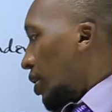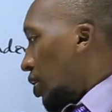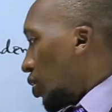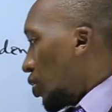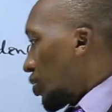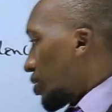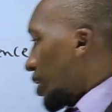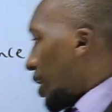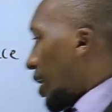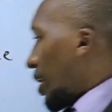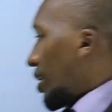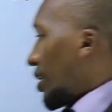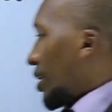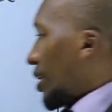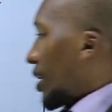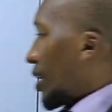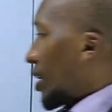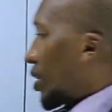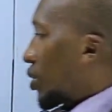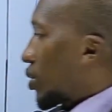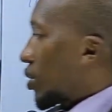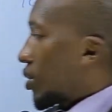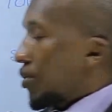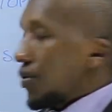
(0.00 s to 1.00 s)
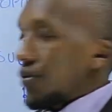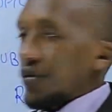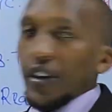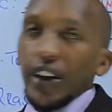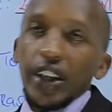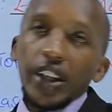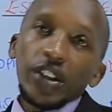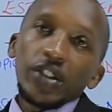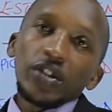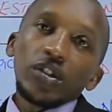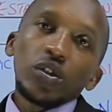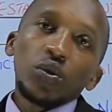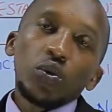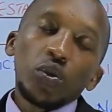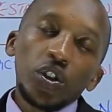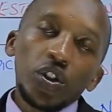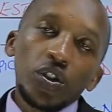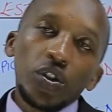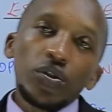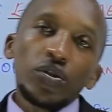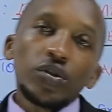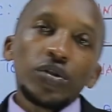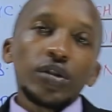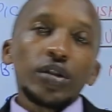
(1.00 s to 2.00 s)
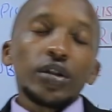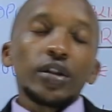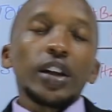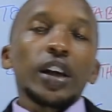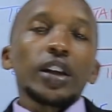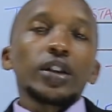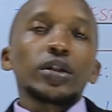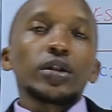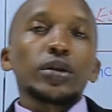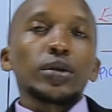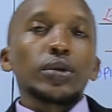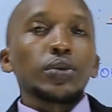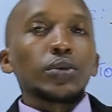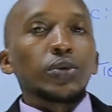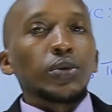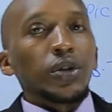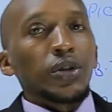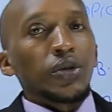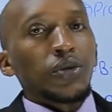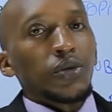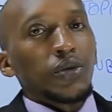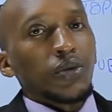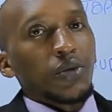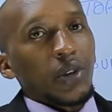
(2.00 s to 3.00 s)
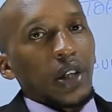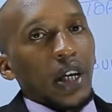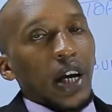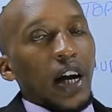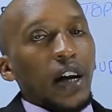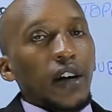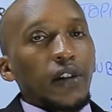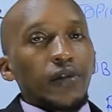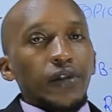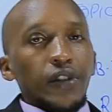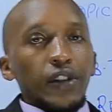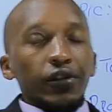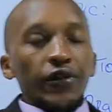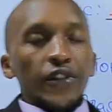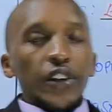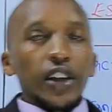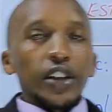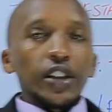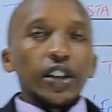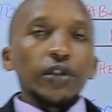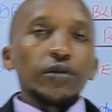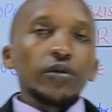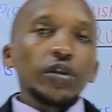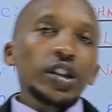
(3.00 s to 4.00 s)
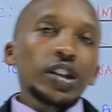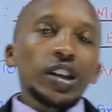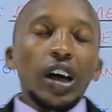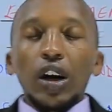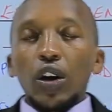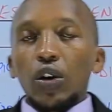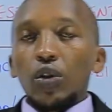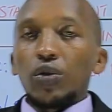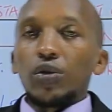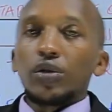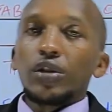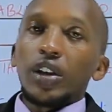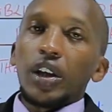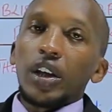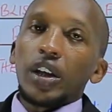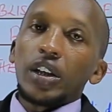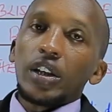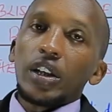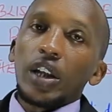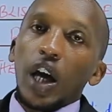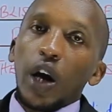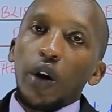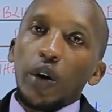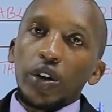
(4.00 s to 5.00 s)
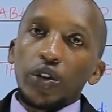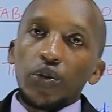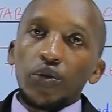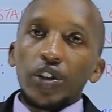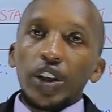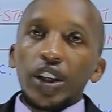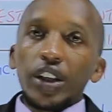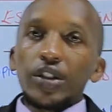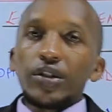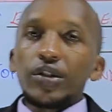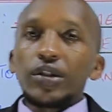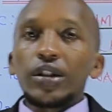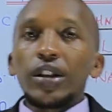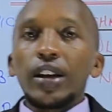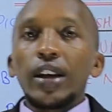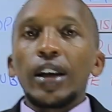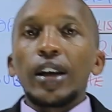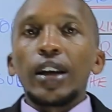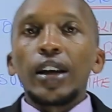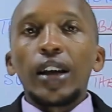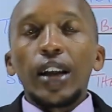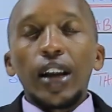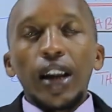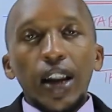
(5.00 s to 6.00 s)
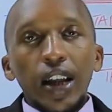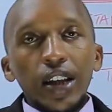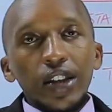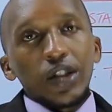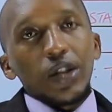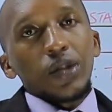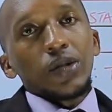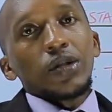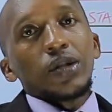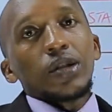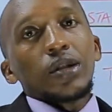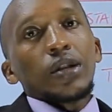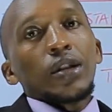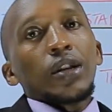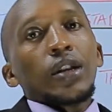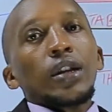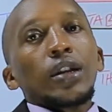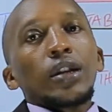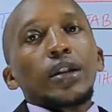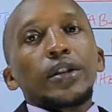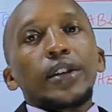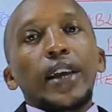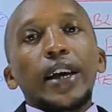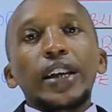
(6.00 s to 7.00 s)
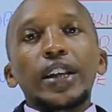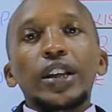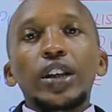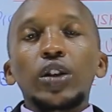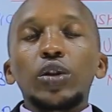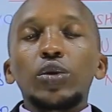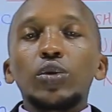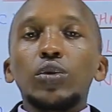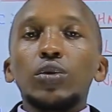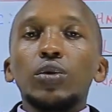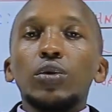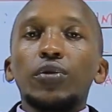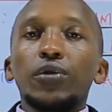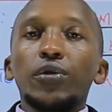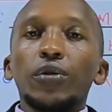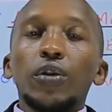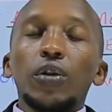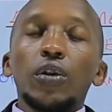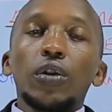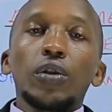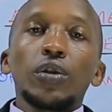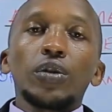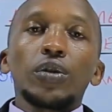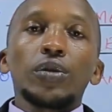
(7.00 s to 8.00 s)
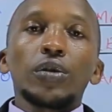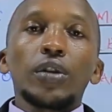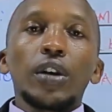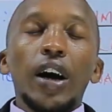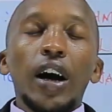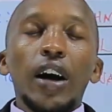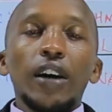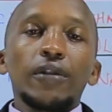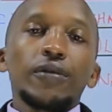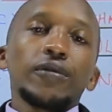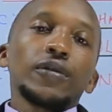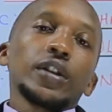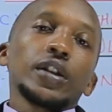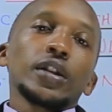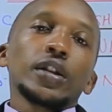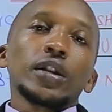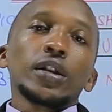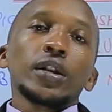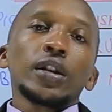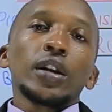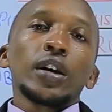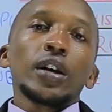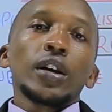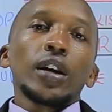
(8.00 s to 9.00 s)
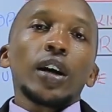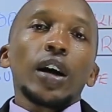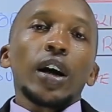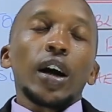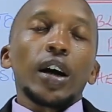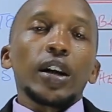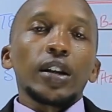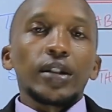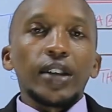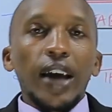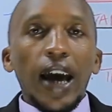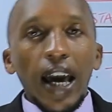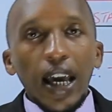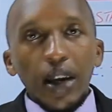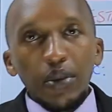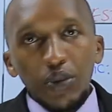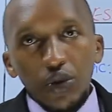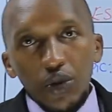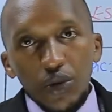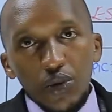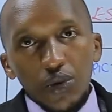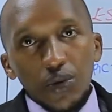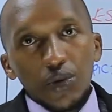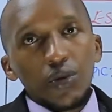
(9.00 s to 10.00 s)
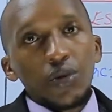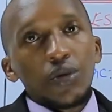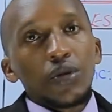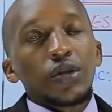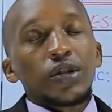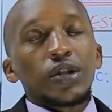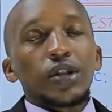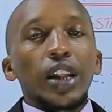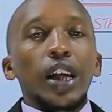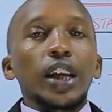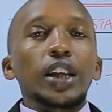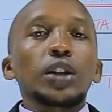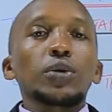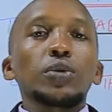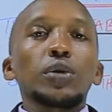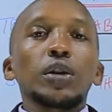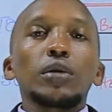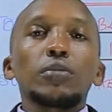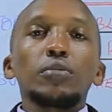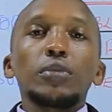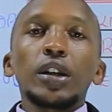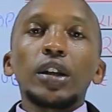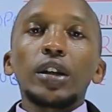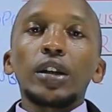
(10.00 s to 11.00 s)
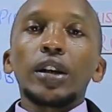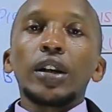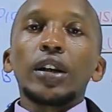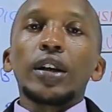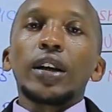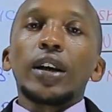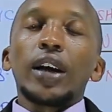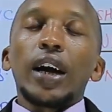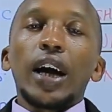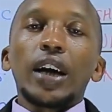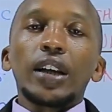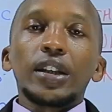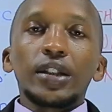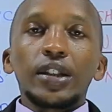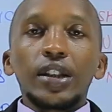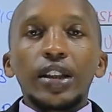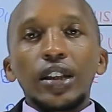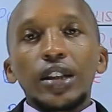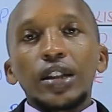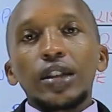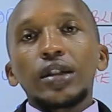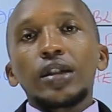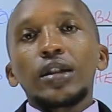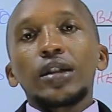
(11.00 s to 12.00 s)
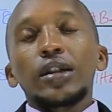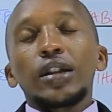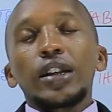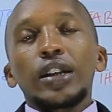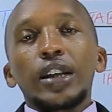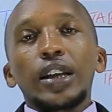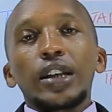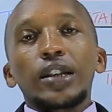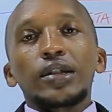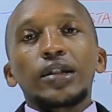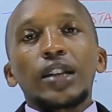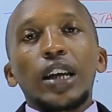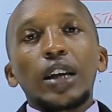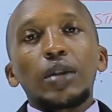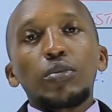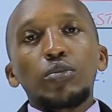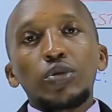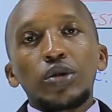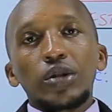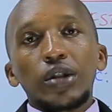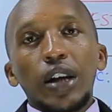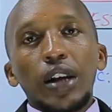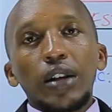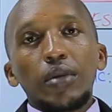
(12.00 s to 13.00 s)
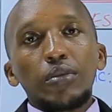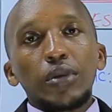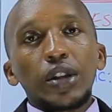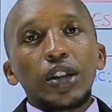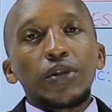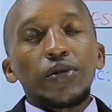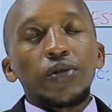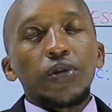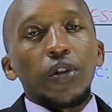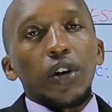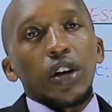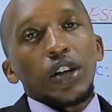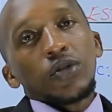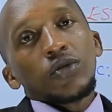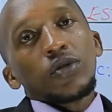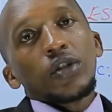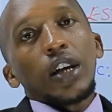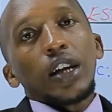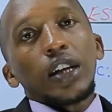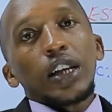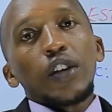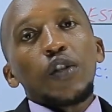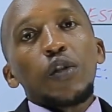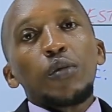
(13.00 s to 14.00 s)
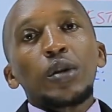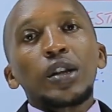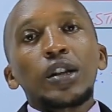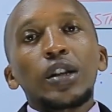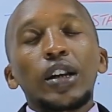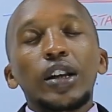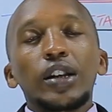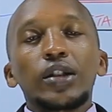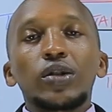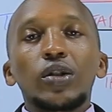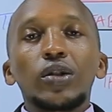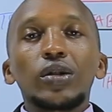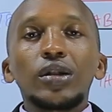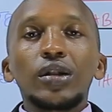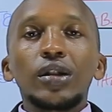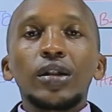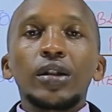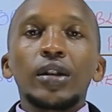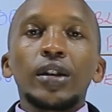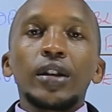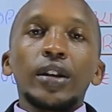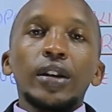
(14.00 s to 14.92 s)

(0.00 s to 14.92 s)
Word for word: those are the very easy questions that we, we have effectively tackled in our today's lesson. Thank you for having uh, time to study with me. Until the next time we shall meet for history and government lesson.